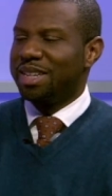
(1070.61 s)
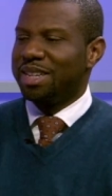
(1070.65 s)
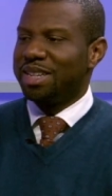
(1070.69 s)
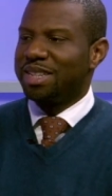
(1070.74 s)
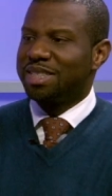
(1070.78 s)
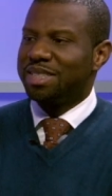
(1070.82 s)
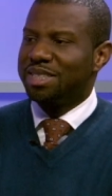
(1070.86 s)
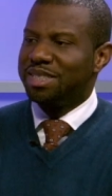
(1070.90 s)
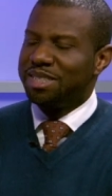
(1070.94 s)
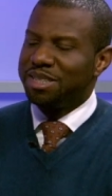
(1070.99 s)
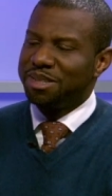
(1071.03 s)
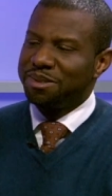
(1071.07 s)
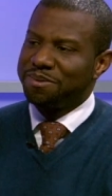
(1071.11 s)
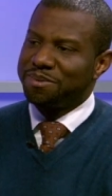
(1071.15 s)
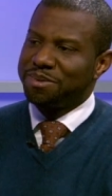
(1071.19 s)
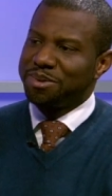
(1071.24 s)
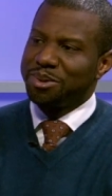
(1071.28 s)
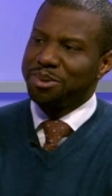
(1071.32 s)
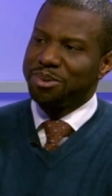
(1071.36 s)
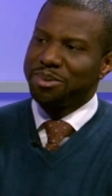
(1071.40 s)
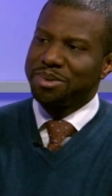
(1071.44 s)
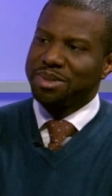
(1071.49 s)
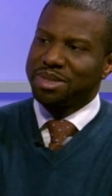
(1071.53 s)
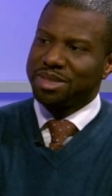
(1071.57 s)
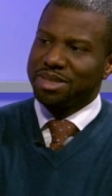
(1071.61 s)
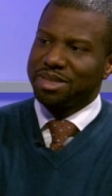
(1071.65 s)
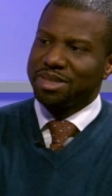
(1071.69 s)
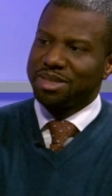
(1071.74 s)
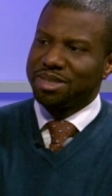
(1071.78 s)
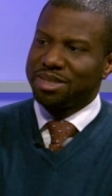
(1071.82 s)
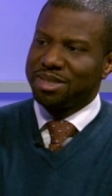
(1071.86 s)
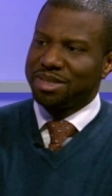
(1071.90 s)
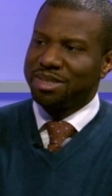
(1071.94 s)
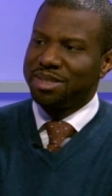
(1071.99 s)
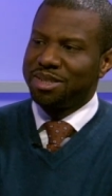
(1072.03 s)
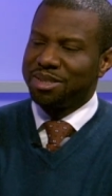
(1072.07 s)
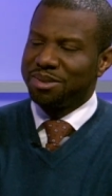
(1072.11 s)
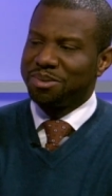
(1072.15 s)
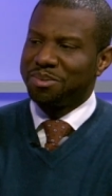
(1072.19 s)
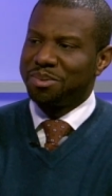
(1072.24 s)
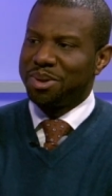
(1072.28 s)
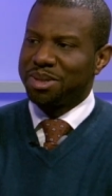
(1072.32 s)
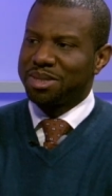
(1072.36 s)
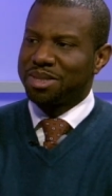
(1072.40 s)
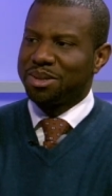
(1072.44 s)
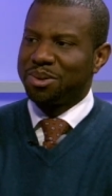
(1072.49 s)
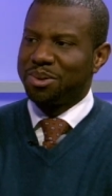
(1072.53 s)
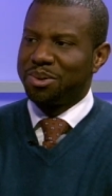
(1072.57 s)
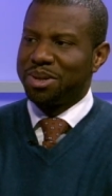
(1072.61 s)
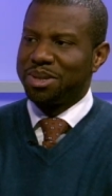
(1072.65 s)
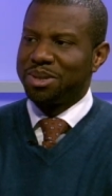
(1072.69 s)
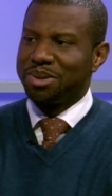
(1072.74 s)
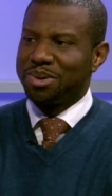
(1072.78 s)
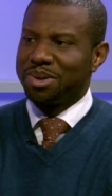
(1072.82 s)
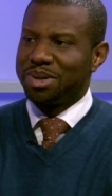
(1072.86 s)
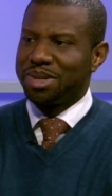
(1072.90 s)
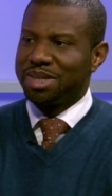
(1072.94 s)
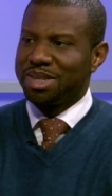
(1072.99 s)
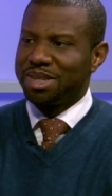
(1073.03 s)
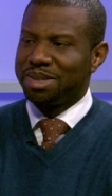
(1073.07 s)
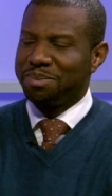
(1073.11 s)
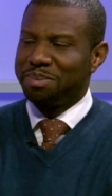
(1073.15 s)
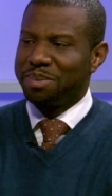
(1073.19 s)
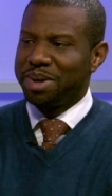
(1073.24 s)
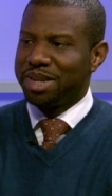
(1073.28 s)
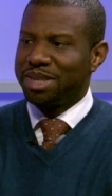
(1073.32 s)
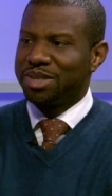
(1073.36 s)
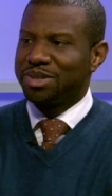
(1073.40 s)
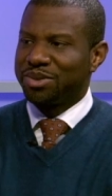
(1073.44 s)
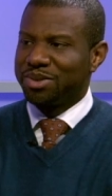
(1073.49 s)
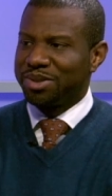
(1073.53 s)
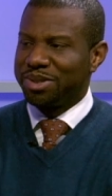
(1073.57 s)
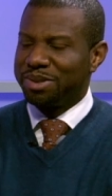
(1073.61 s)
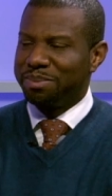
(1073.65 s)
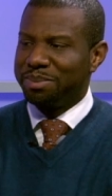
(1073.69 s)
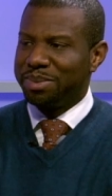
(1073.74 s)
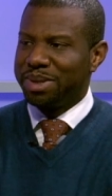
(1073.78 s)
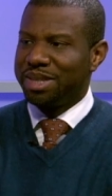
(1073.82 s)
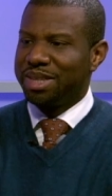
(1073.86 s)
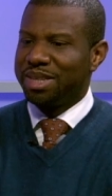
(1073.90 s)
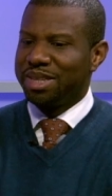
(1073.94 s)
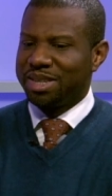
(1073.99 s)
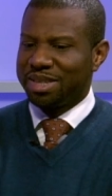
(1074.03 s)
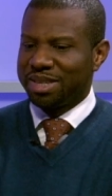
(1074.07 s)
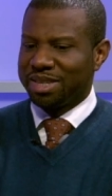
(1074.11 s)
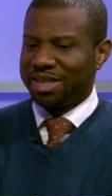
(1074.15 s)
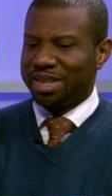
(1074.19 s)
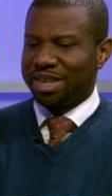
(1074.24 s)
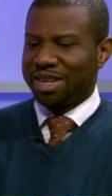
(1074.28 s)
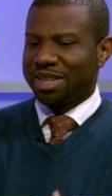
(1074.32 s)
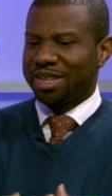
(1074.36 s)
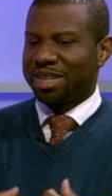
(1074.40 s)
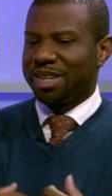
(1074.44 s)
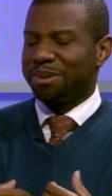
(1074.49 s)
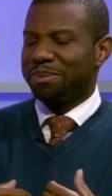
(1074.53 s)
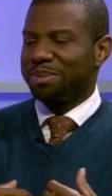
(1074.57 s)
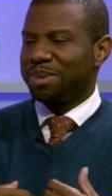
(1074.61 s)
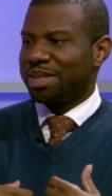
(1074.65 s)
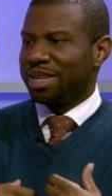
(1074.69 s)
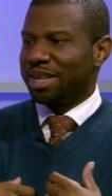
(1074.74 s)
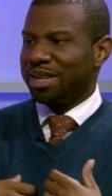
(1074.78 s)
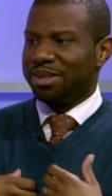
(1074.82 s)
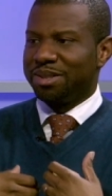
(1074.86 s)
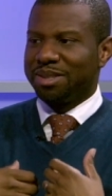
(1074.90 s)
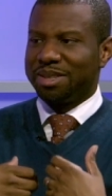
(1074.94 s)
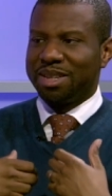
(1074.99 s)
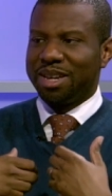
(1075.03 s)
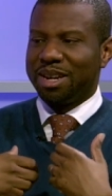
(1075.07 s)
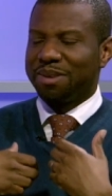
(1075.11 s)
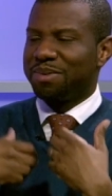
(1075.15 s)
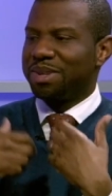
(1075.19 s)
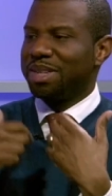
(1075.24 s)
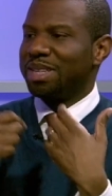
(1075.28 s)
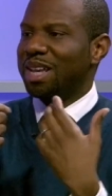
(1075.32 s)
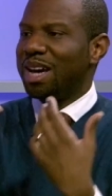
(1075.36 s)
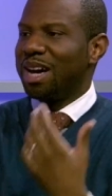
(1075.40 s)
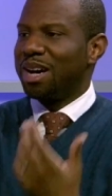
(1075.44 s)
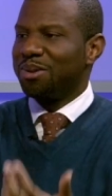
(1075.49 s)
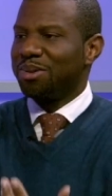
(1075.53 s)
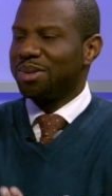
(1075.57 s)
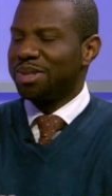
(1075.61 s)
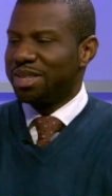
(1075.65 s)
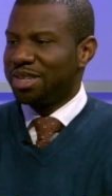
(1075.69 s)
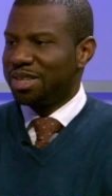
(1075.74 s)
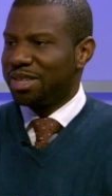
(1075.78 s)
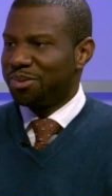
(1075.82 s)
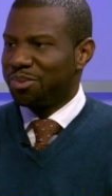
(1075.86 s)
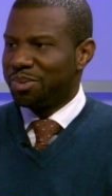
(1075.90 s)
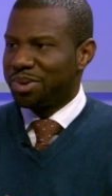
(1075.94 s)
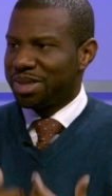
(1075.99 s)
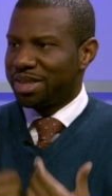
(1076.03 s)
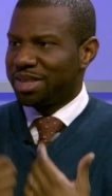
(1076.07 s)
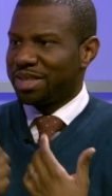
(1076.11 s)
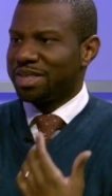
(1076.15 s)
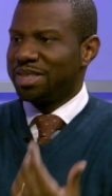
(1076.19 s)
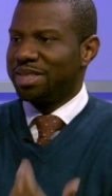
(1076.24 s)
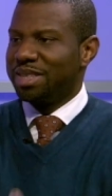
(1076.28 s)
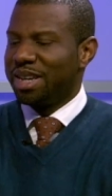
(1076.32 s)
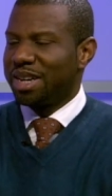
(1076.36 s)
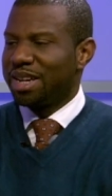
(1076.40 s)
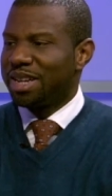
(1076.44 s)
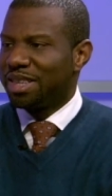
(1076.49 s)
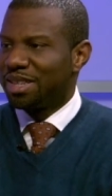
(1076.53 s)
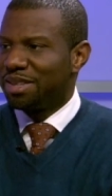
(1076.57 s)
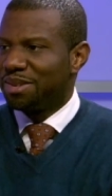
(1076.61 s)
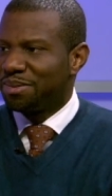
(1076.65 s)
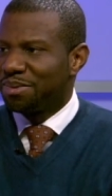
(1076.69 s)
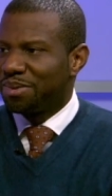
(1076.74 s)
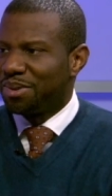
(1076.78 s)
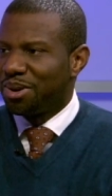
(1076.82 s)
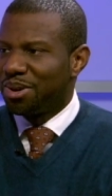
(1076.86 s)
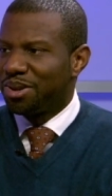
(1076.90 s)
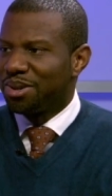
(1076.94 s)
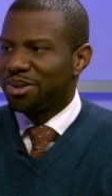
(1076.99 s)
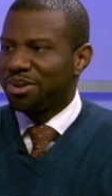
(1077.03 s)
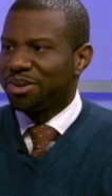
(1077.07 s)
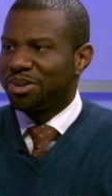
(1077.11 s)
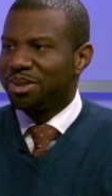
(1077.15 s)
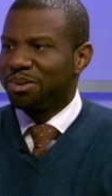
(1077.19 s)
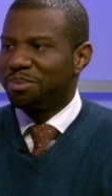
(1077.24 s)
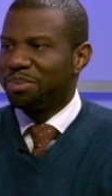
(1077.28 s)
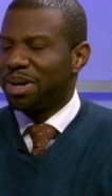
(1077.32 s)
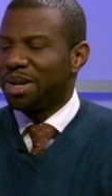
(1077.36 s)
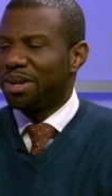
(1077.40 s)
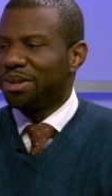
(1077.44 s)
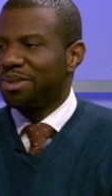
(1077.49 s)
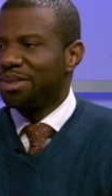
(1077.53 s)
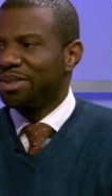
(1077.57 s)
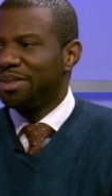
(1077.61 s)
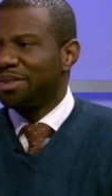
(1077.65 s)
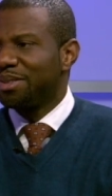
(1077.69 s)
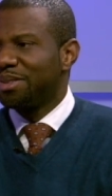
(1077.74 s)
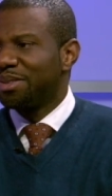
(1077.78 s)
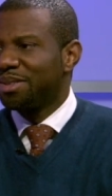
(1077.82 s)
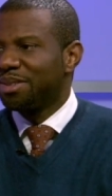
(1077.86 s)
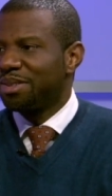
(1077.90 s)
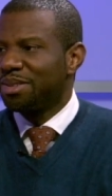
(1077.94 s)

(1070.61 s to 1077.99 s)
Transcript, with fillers: it defuses what's going on in mainstream media that comes out every now and then with this negative article about you.